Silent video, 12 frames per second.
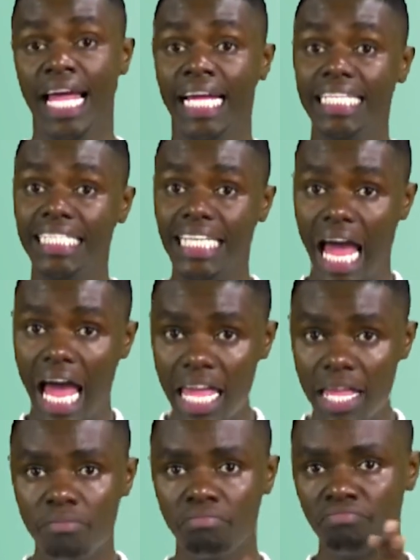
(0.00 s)
The
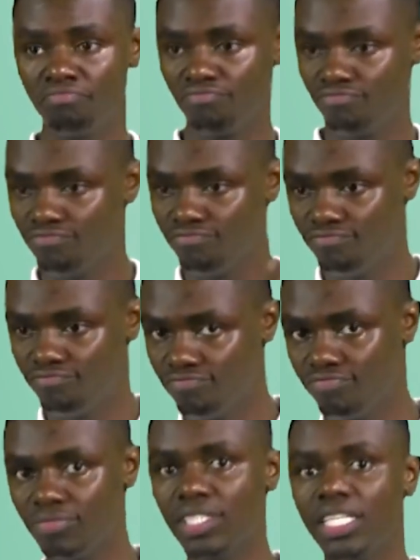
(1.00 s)
timeline for this service
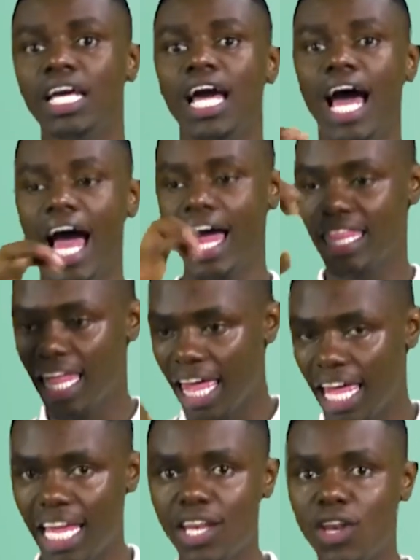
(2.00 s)
is administered at
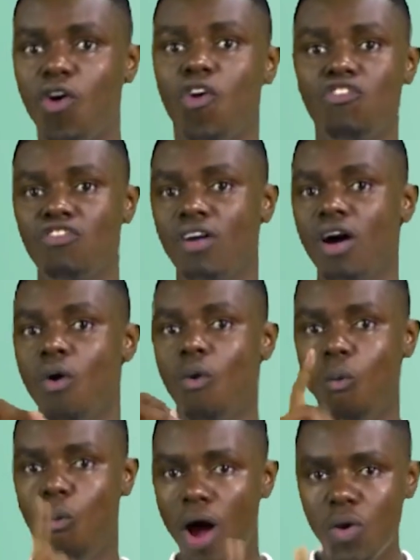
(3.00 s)
the end of every
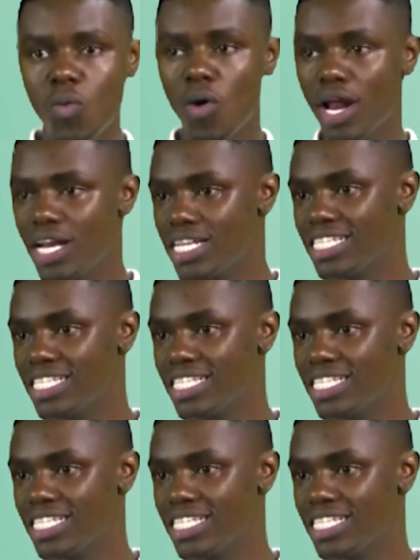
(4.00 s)
semester.